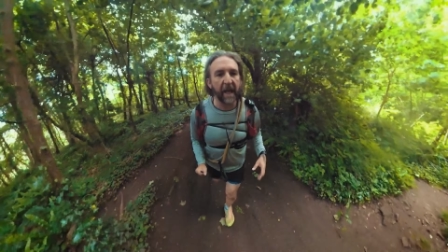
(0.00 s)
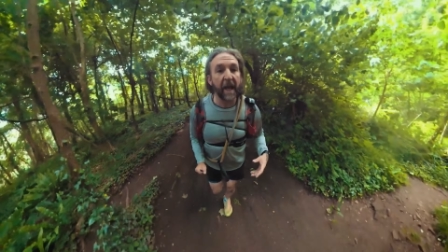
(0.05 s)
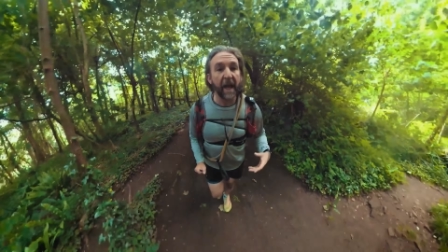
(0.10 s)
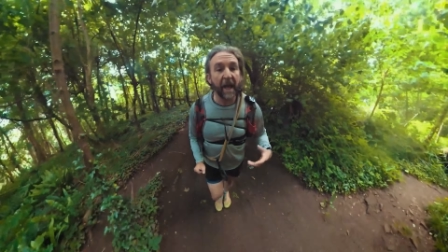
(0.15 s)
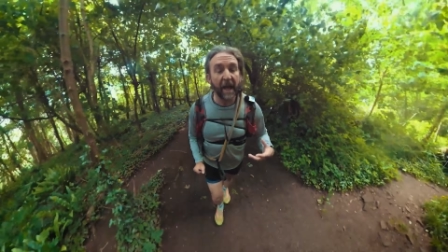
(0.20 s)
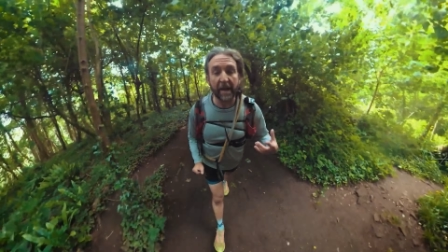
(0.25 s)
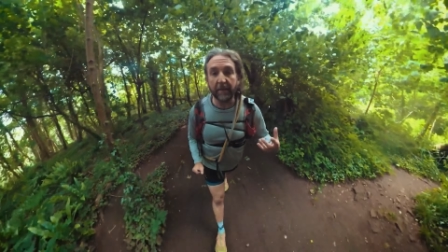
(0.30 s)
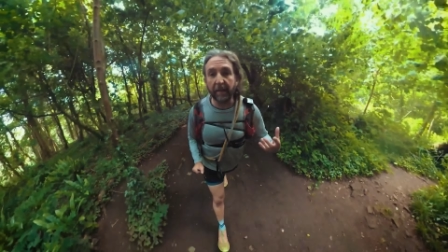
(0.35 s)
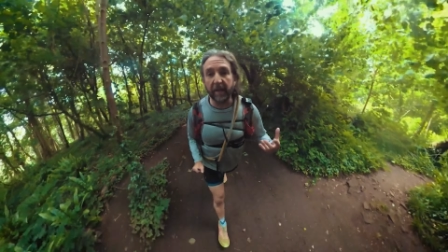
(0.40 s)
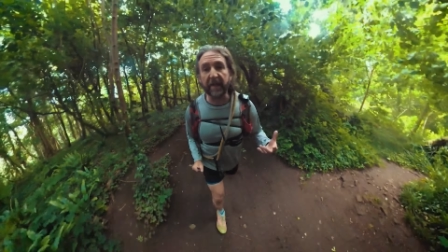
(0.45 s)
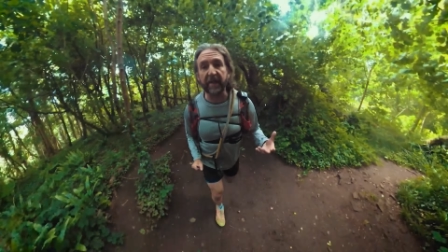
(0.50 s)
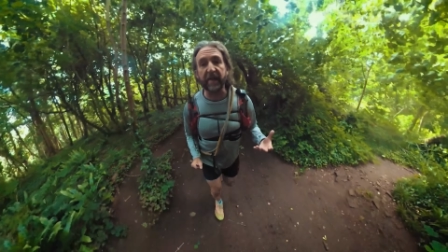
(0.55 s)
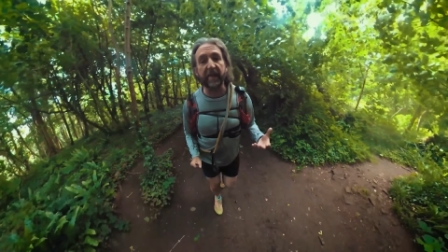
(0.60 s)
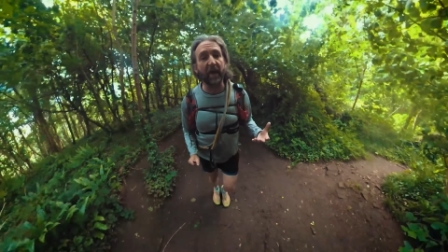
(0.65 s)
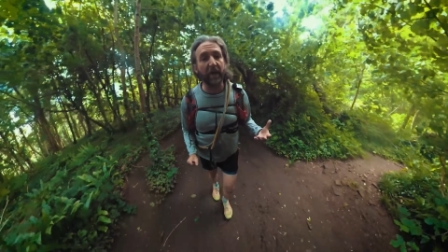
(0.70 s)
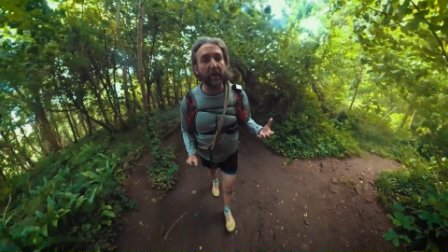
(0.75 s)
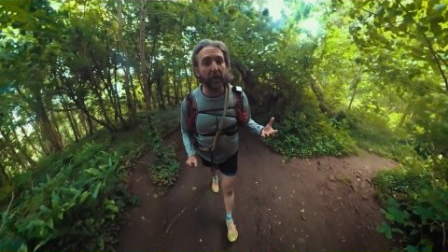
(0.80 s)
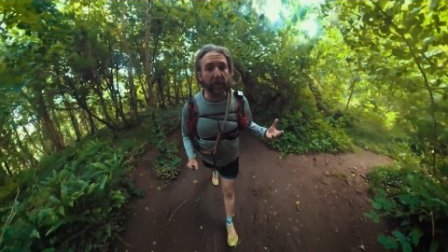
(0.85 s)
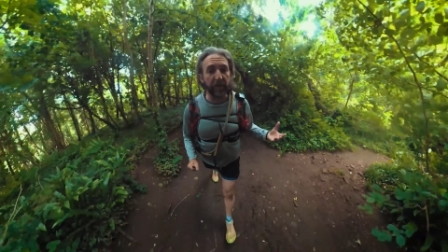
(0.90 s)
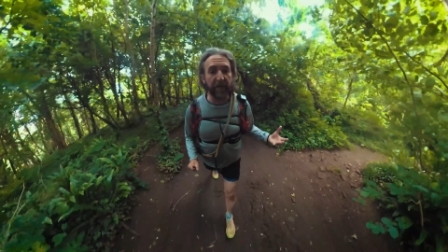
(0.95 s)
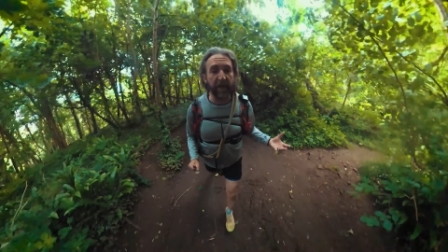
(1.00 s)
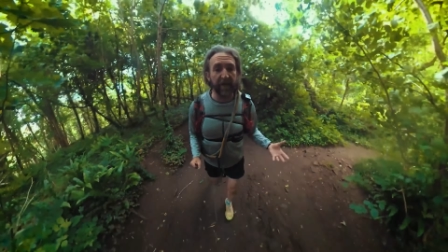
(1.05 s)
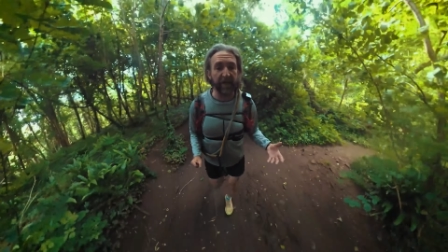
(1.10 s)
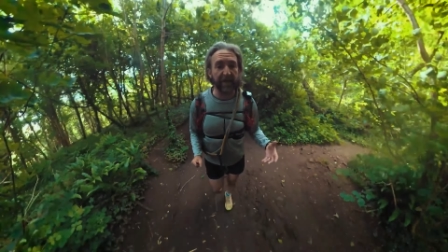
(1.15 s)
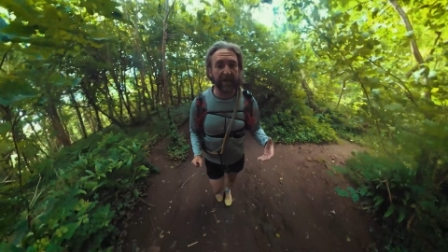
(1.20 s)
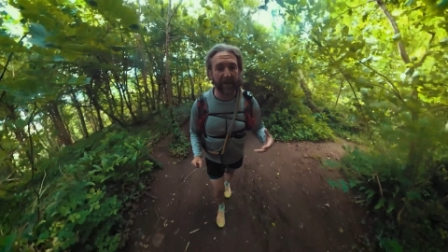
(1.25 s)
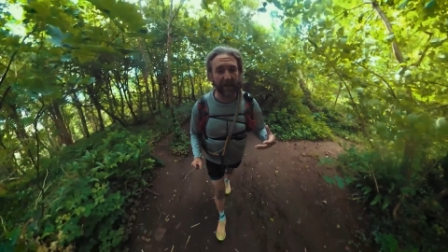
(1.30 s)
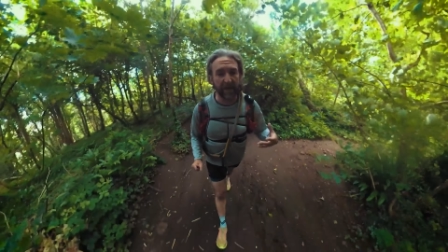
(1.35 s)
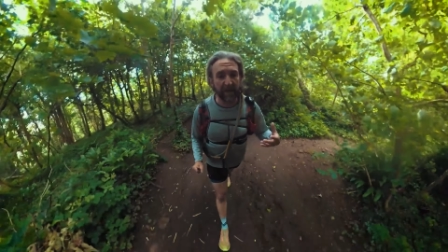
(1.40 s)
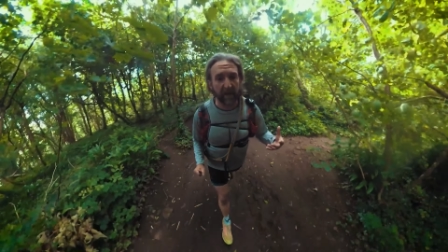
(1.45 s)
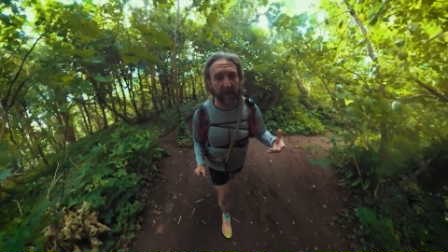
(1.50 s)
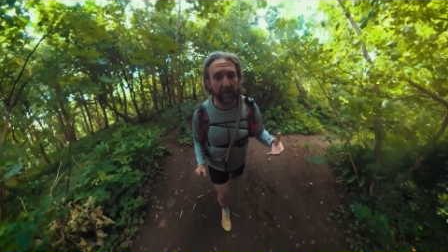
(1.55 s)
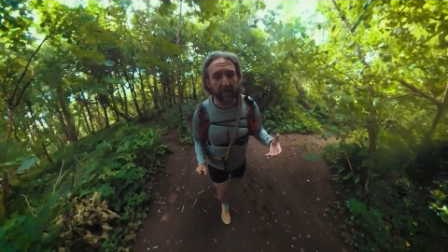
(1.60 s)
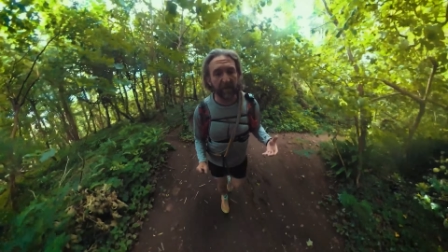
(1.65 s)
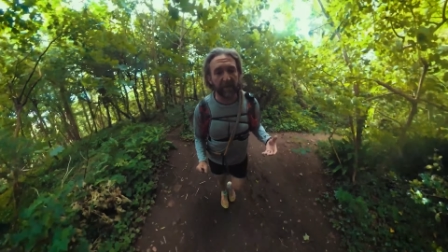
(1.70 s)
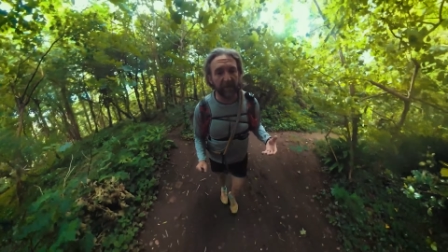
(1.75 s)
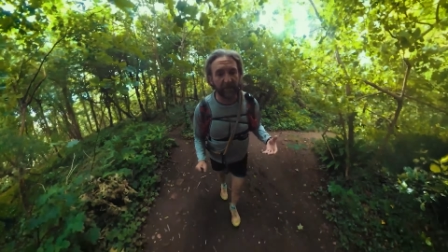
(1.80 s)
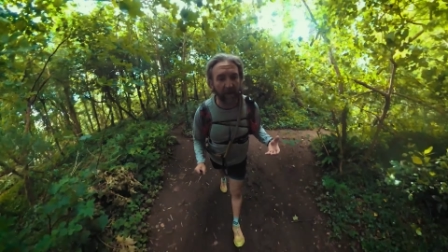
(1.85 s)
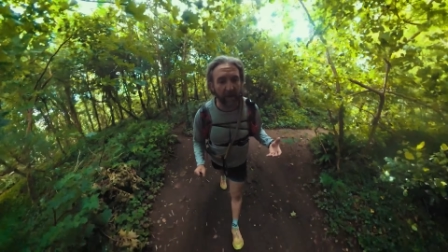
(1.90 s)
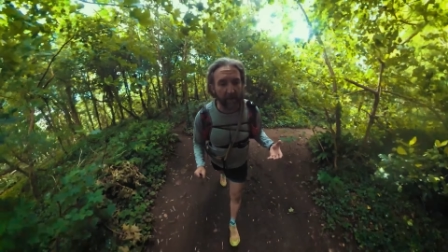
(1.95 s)
And it makes total sense in
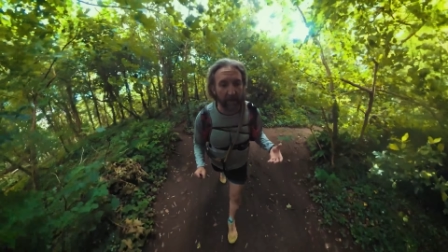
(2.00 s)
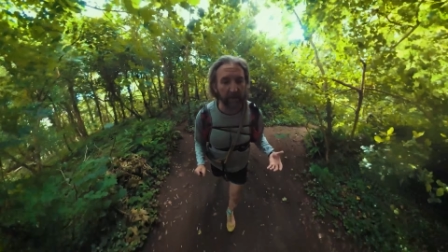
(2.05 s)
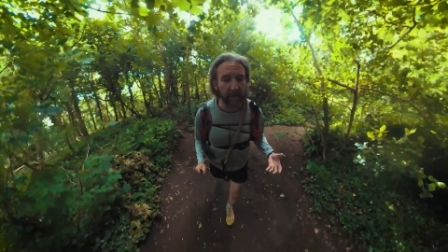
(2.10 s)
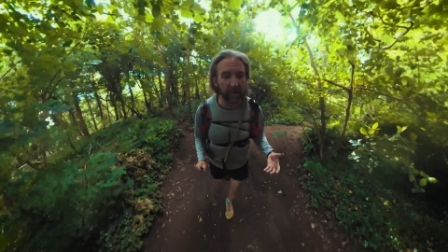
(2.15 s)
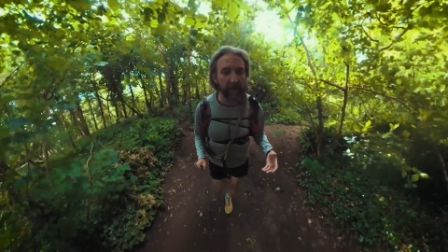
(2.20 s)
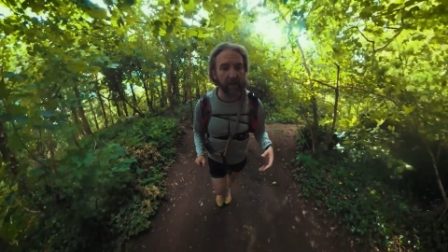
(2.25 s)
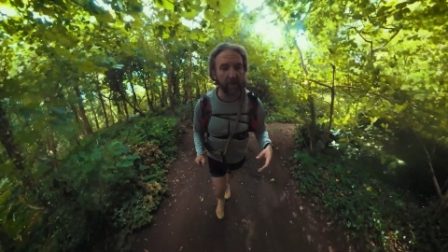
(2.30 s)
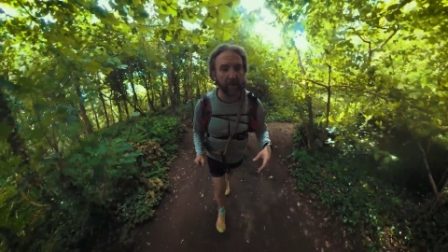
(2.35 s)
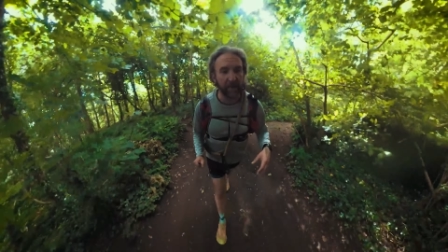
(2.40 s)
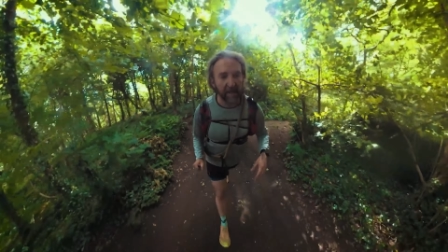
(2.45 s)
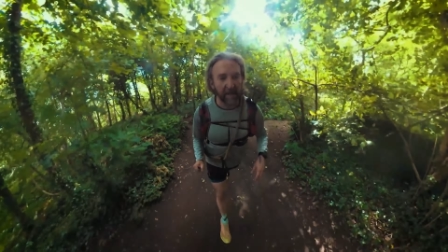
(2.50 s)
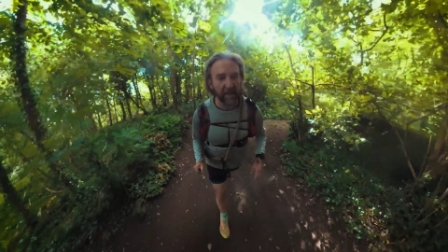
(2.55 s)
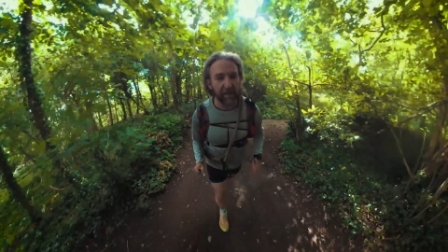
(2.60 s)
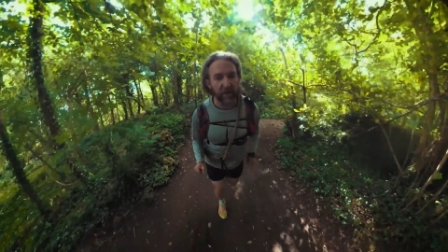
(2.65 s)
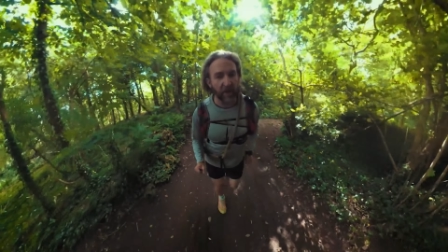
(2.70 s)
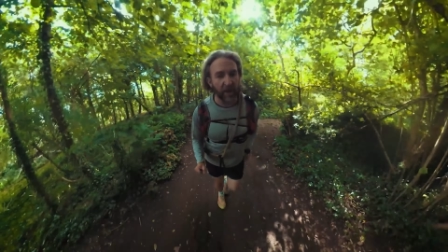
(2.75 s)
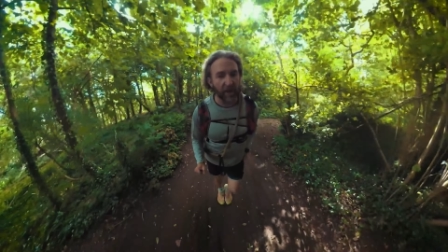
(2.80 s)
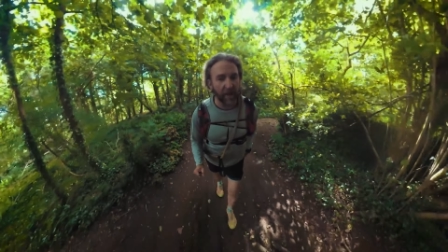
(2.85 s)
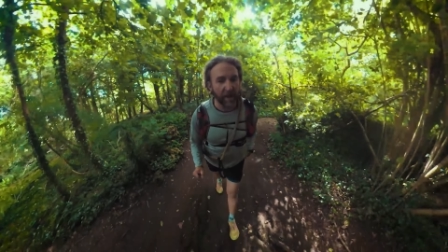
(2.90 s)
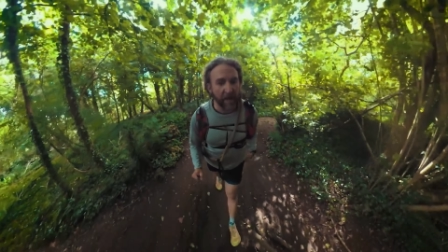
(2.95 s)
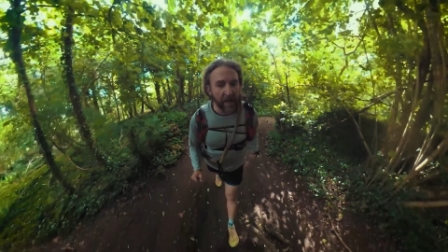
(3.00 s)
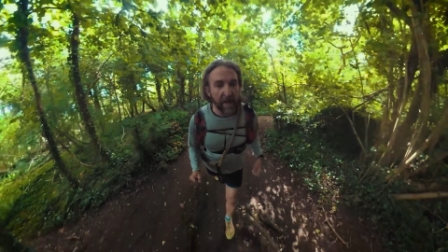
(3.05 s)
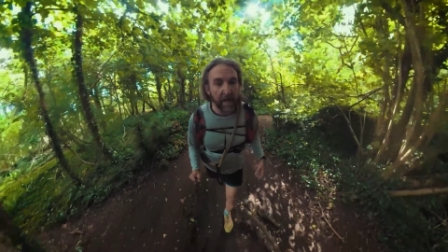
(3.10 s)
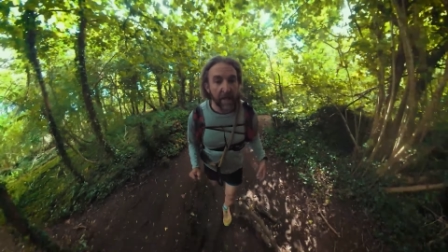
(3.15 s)
human development and human nature